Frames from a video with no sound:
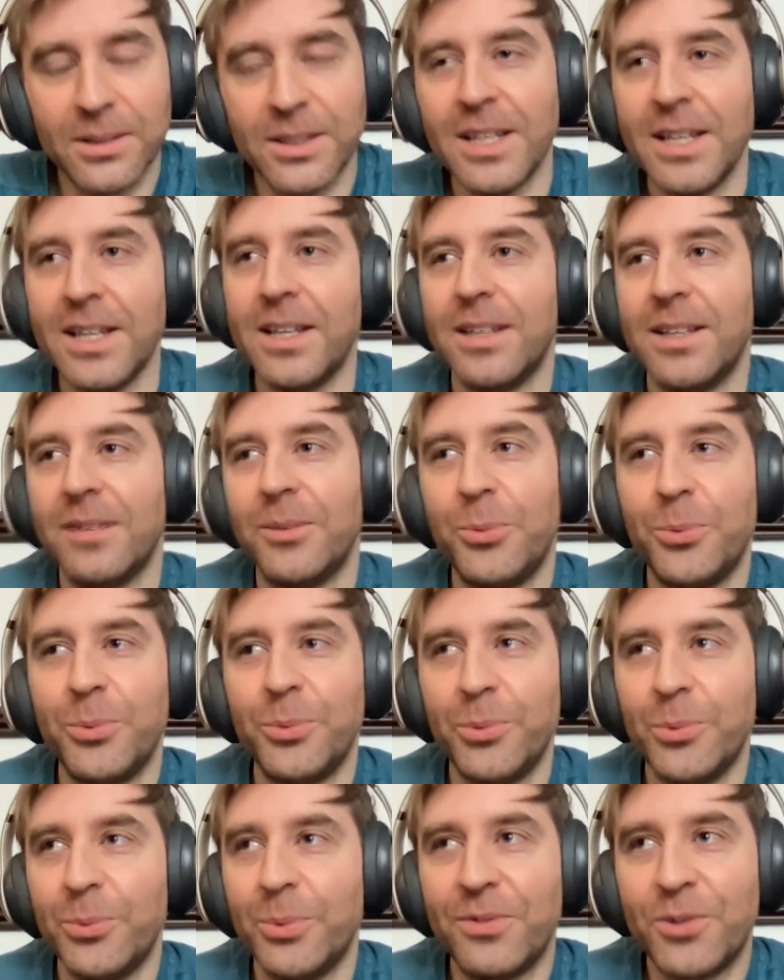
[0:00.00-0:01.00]
And
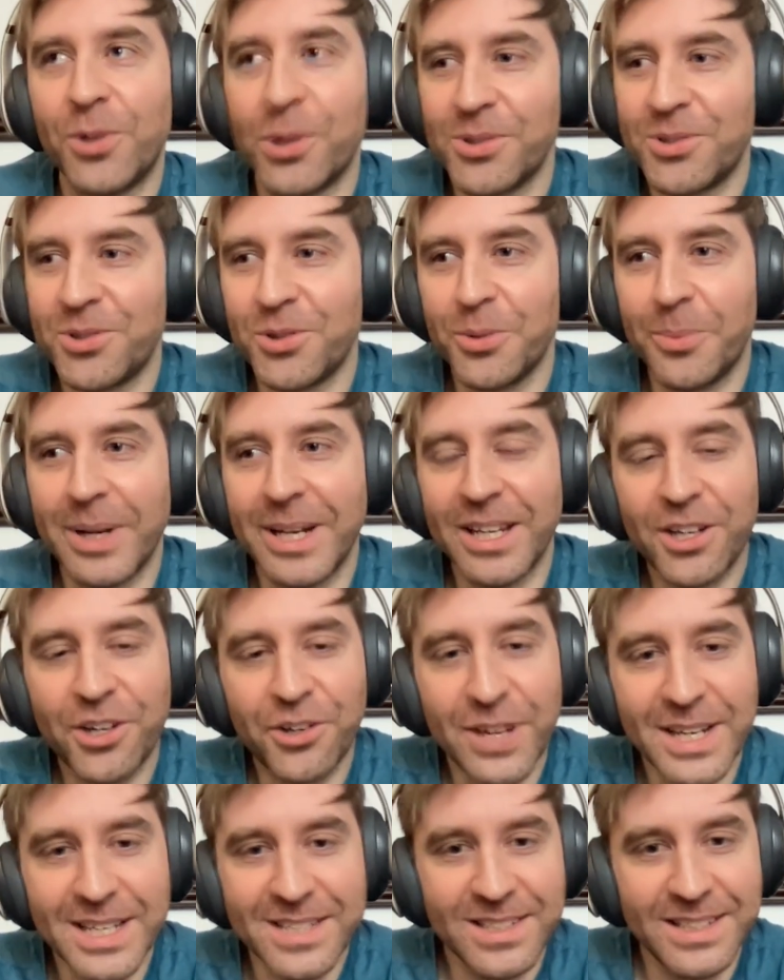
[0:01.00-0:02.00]
we've got so
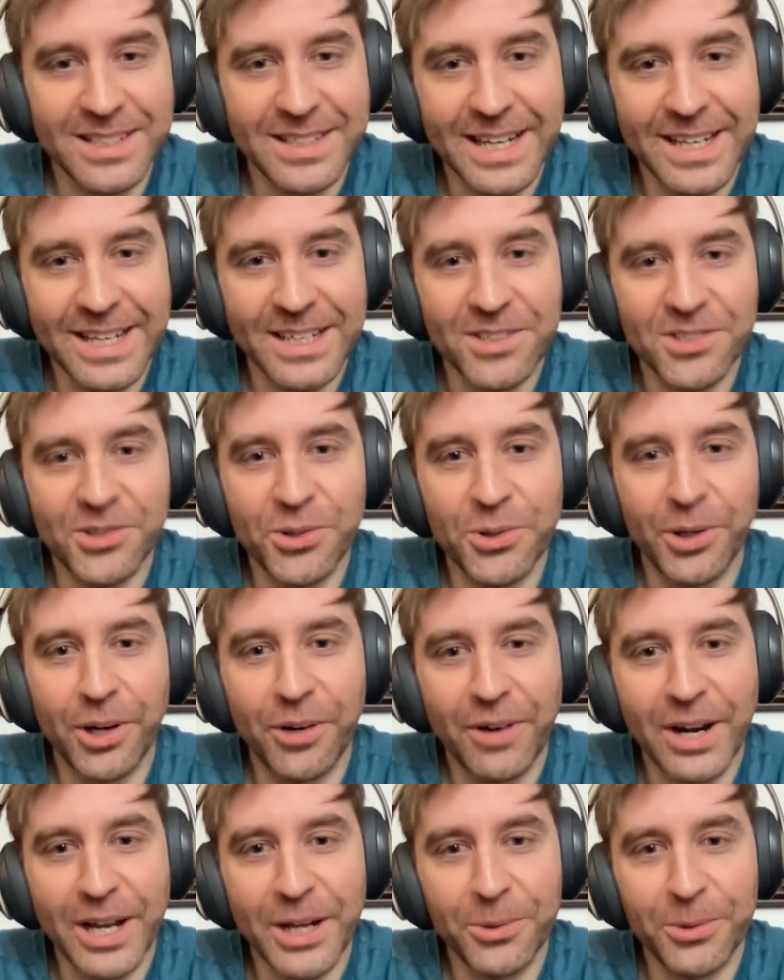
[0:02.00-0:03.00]
many crazy diets
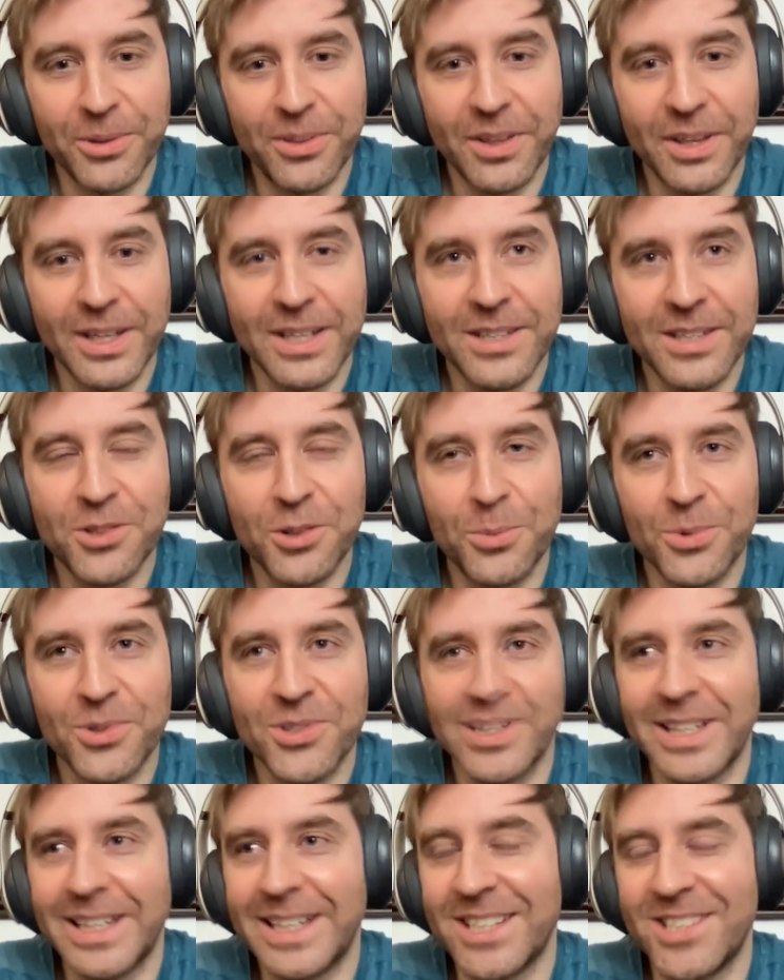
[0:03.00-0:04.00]
going around that it's
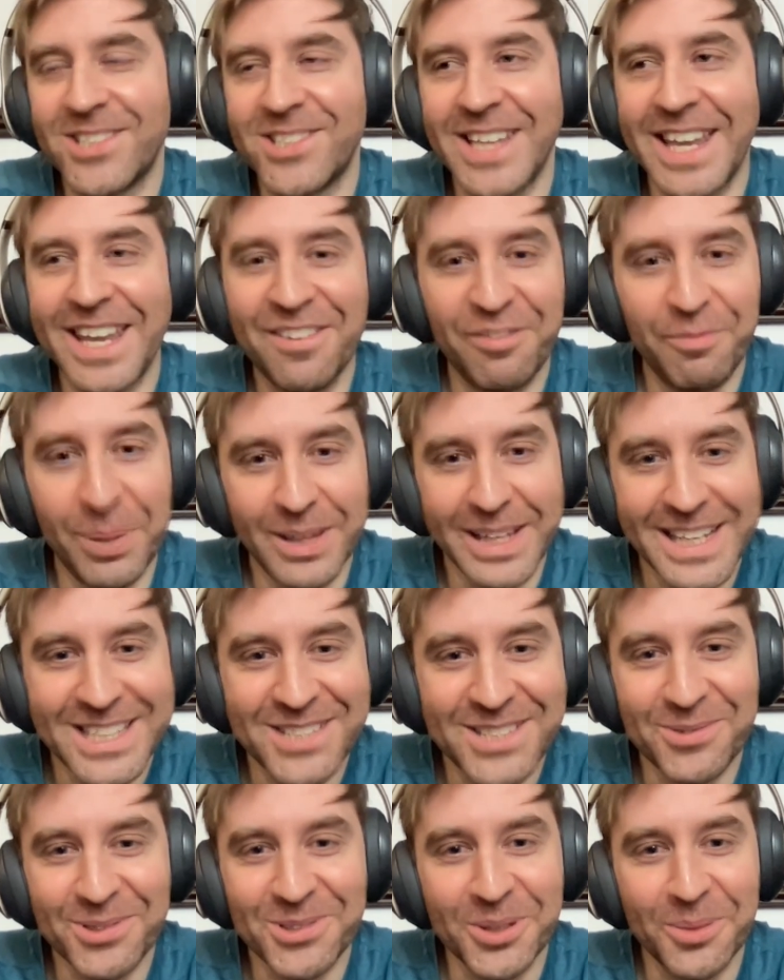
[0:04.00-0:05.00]
almost like a safe
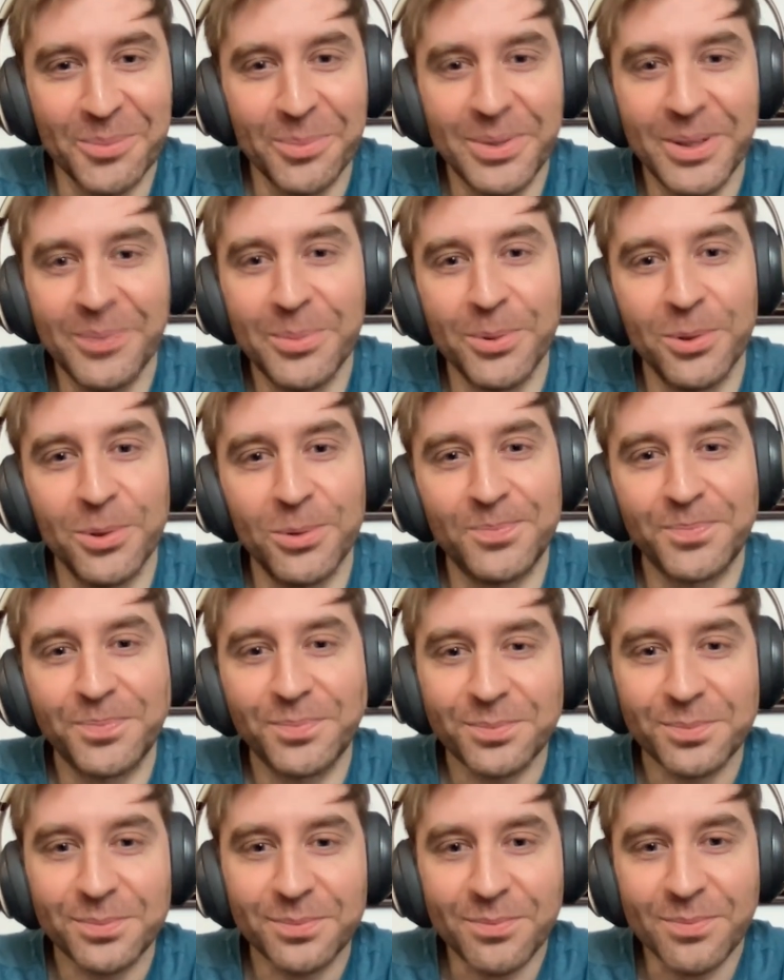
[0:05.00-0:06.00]
place for some people
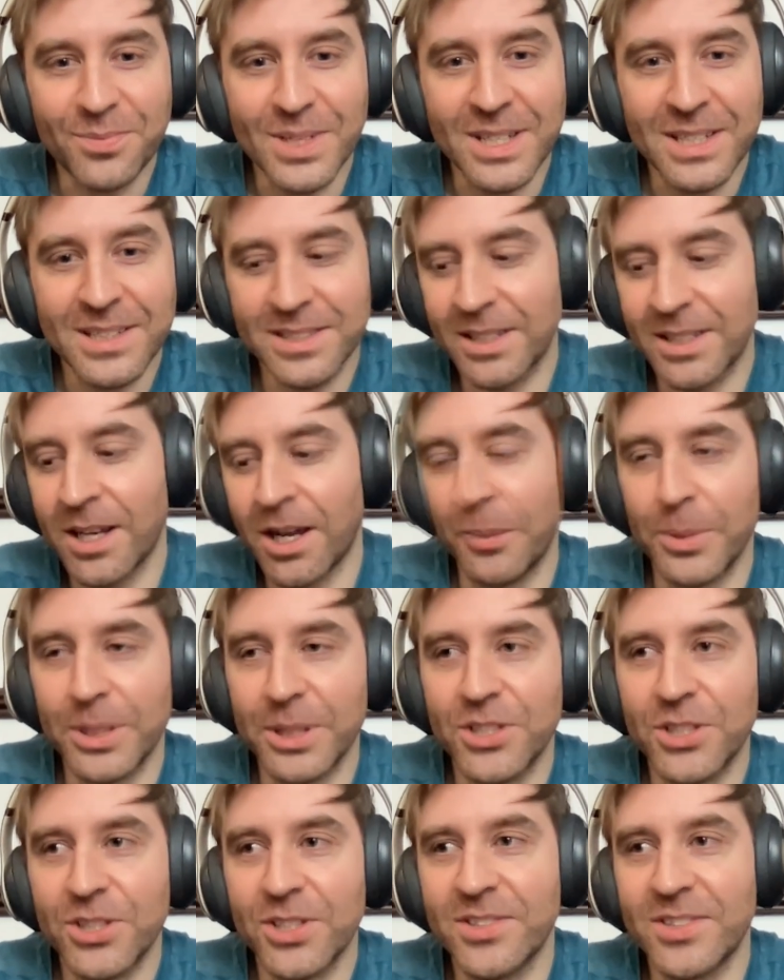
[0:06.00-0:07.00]
to come and
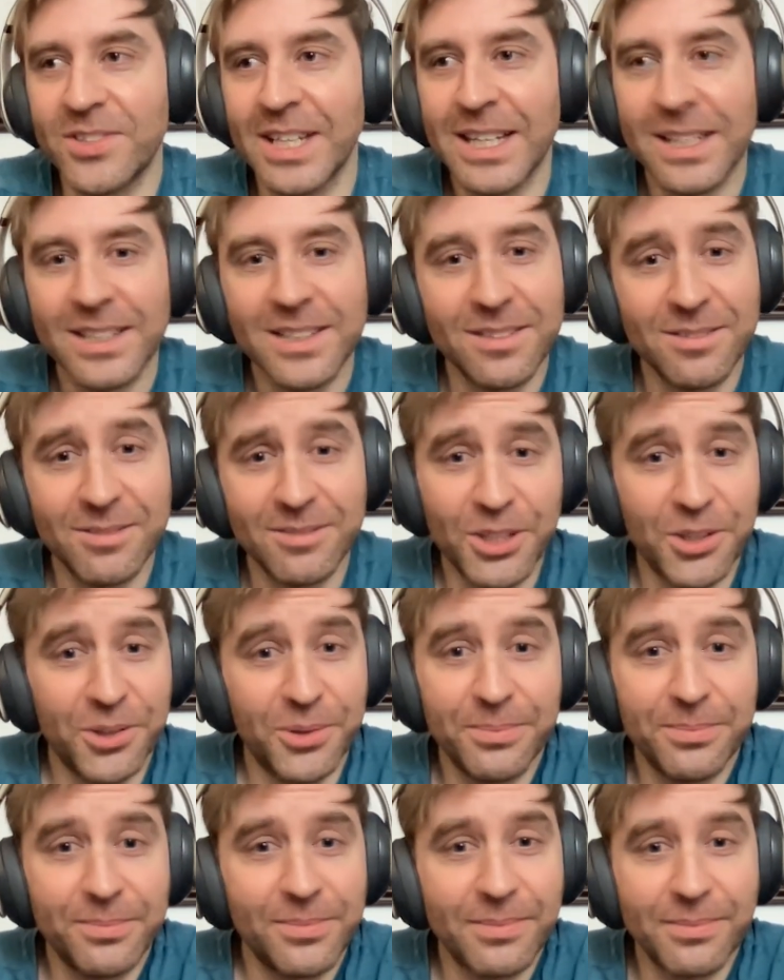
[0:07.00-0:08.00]
just,
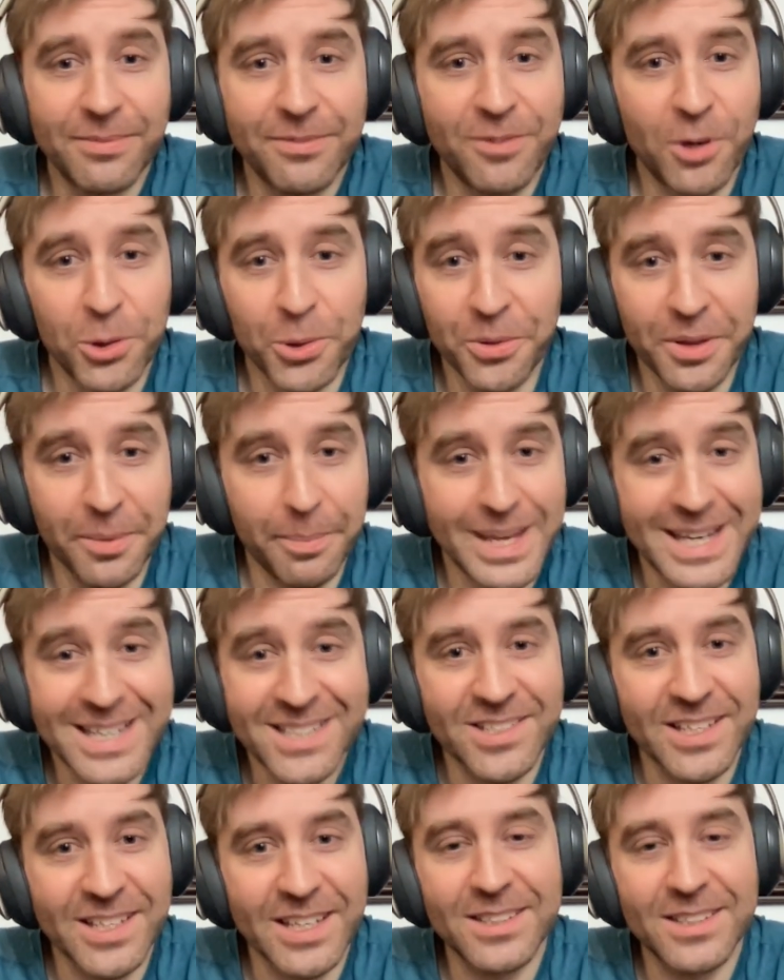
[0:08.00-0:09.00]
follow the
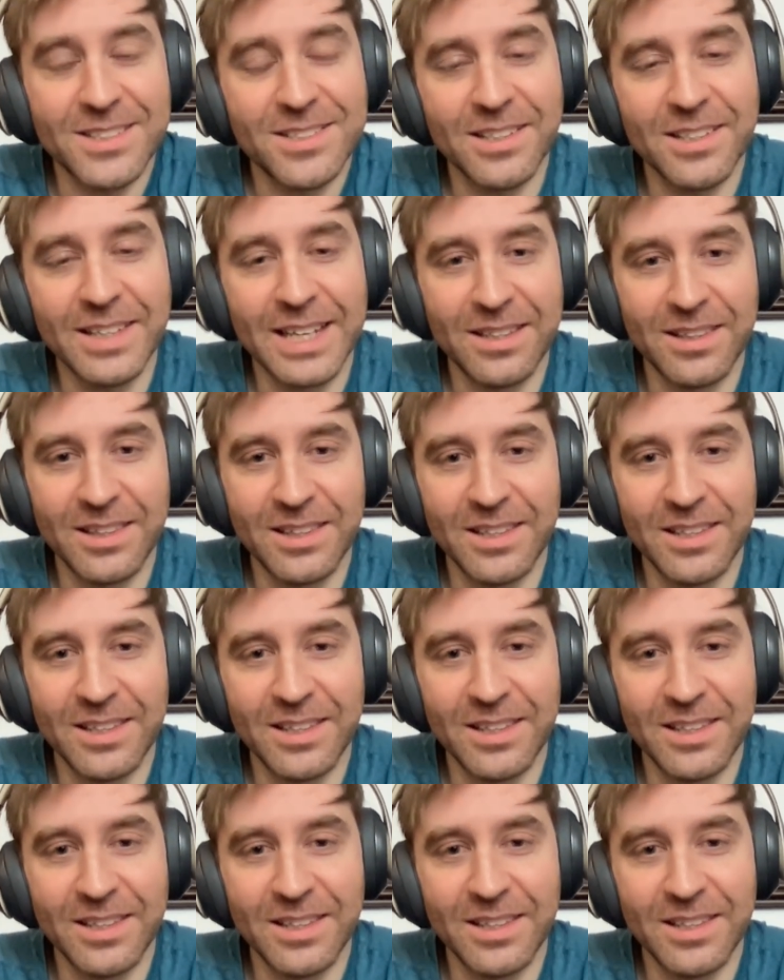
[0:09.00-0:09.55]
basics at the end of the